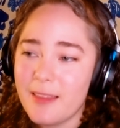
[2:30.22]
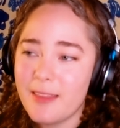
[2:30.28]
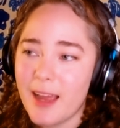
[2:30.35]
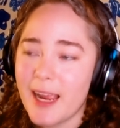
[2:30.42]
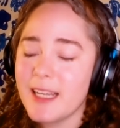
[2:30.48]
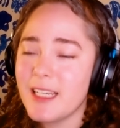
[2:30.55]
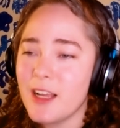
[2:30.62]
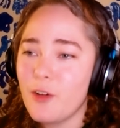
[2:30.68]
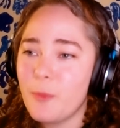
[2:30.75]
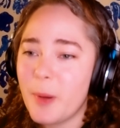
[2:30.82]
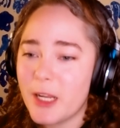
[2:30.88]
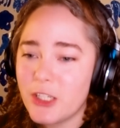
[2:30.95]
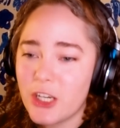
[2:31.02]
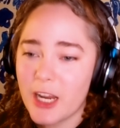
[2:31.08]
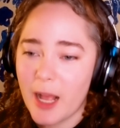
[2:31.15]
the idea of
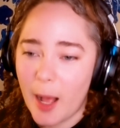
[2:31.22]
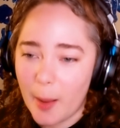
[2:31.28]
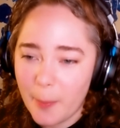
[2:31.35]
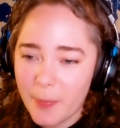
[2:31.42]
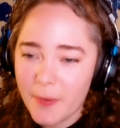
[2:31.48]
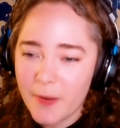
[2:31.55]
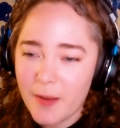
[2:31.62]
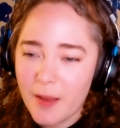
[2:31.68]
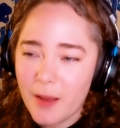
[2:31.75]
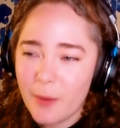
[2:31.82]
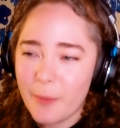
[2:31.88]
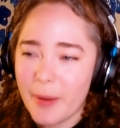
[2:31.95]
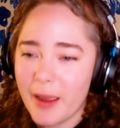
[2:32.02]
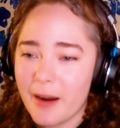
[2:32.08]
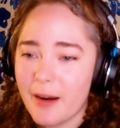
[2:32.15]
punching up,
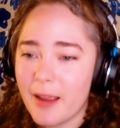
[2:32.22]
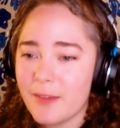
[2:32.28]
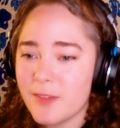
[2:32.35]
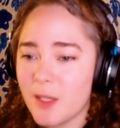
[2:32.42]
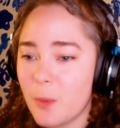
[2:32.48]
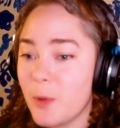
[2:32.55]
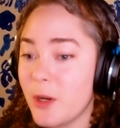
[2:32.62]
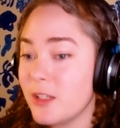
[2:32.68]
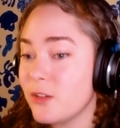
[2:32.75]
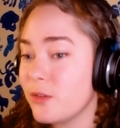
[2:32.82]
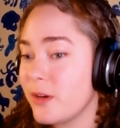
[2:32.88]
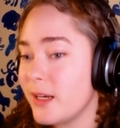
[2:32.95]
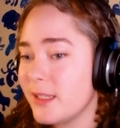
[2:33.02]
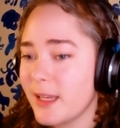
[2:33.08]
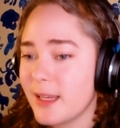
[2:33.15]
where if someone is
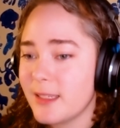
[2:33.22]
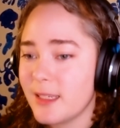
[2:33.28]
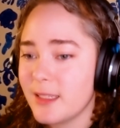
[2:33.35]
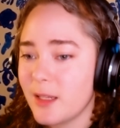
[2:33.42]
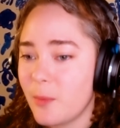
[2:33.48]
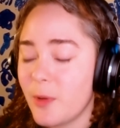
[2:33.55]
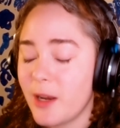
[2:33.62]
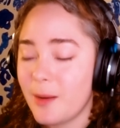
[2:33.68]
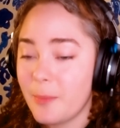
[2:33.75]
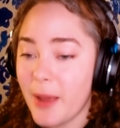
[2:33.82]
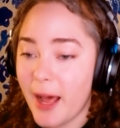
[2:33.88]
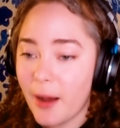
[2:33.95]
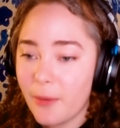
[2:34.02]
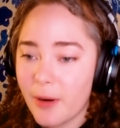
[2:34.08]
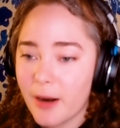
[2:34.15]
criticizing someone in
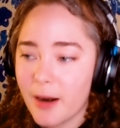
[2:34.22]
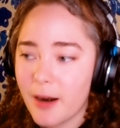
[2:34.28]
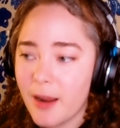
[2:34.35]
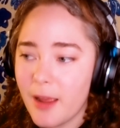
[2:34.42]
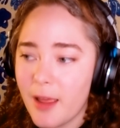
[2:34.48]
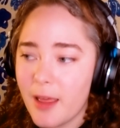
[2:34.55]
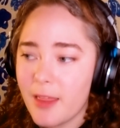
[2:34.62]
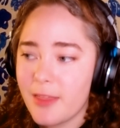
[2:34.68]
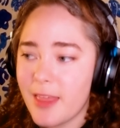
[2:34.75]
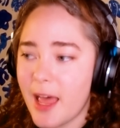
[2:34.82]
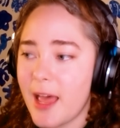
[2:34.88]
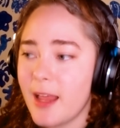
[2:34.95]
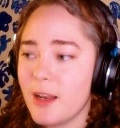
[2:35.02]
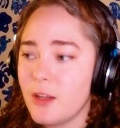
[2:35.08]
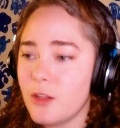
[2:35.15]
power,
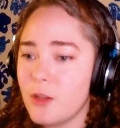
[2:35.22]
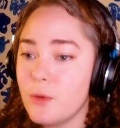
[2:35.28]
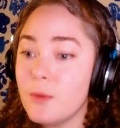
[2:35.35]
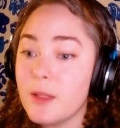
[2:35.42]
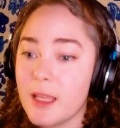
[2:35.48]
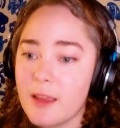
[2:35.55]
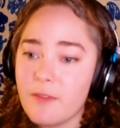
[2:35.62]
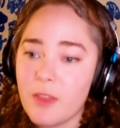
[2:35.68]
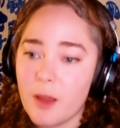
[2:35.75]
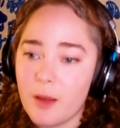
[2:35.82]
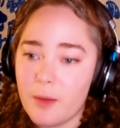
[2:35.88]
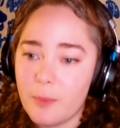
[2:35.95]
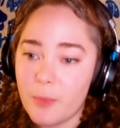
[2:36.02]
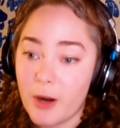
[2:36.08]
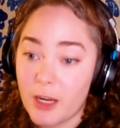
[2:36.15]
then you leave
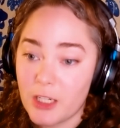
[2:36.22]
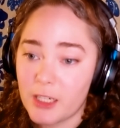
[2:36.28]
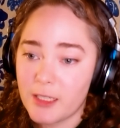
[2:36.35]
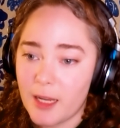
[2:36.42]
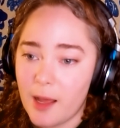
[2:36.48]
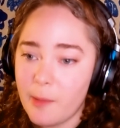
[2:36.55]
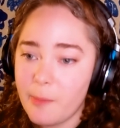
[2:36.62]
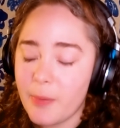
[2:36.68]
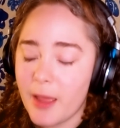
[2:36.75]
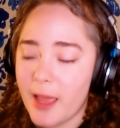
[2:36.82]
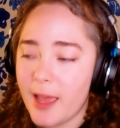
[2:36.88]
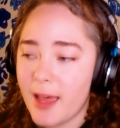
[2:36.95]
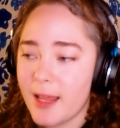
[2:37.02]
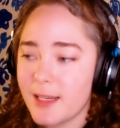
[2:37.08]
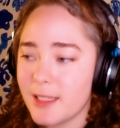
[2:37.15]
the project up.
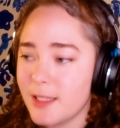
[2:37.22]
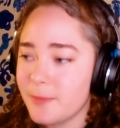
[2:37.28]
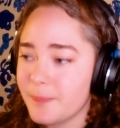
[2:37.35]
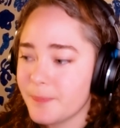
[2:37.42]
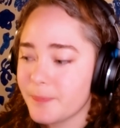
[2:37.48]
And